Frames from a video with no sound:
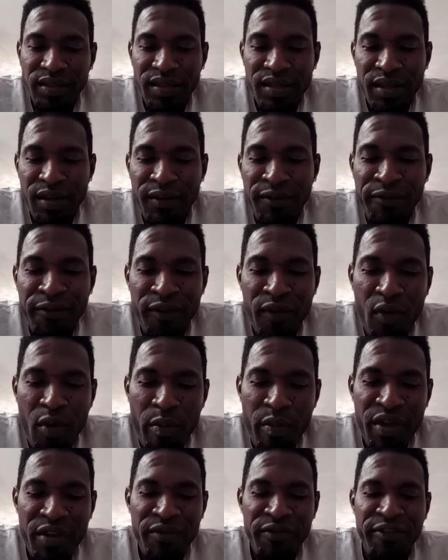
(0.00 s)
You're still
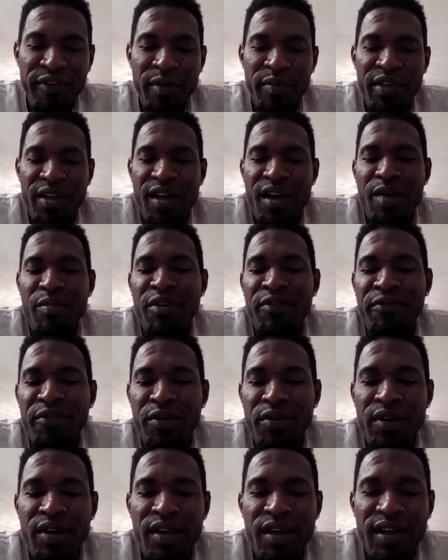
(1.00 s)
fuming from the Harbour
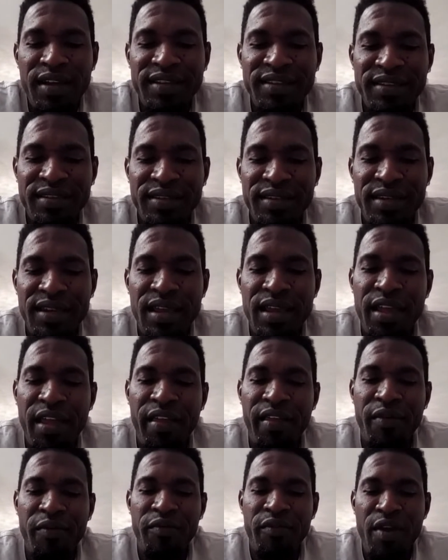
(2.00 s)
View last
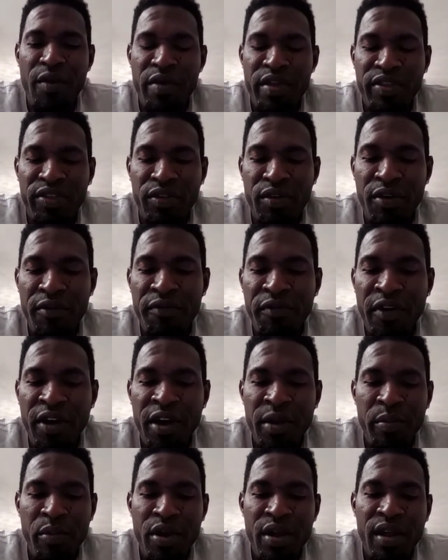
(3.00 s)
today. Very tough
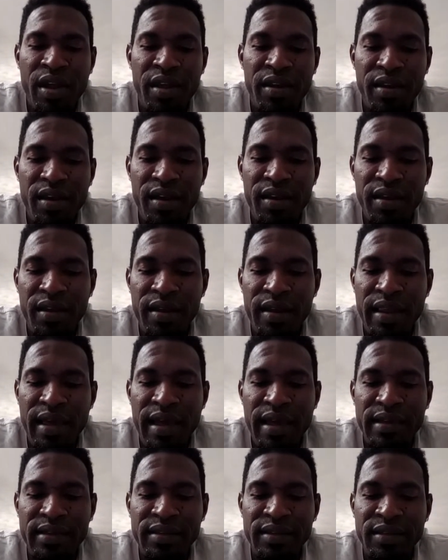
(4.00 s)
heartbreak. Another
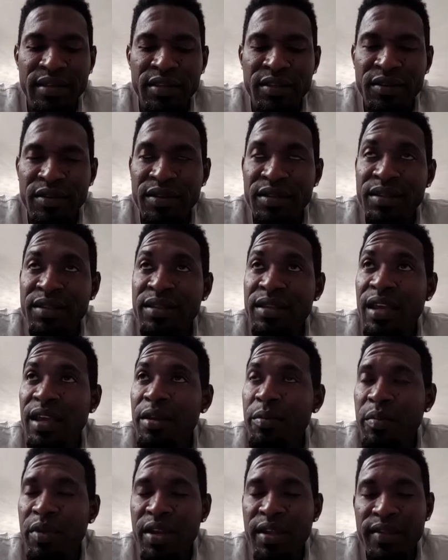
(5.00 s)
last
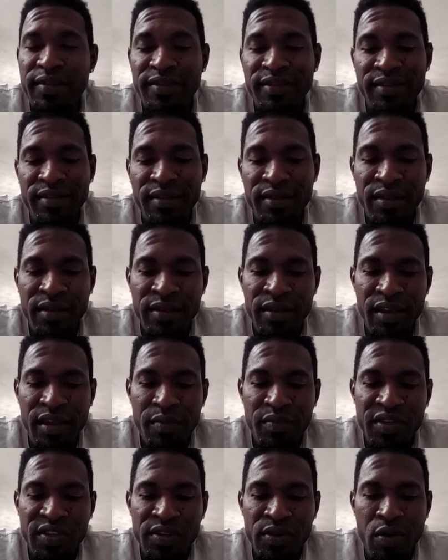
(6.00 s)
10 minutes
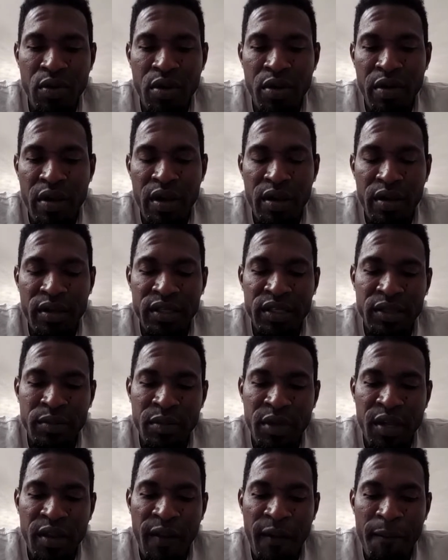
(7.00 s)
team score on
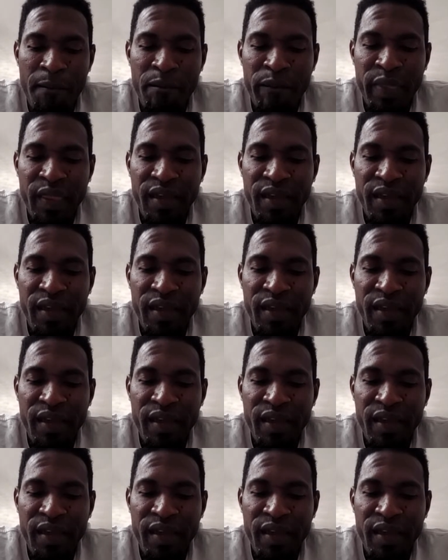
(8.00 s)
us, man.